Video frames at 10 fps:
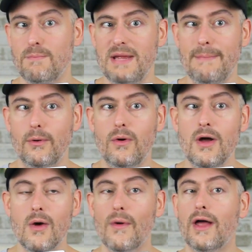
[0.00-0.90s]
people
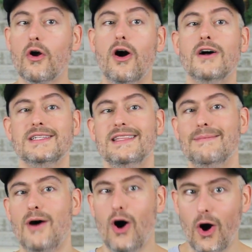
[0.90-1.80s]
without causing
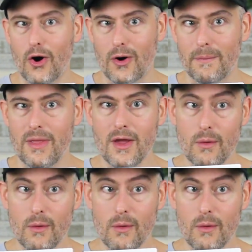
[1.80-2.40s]
them harm,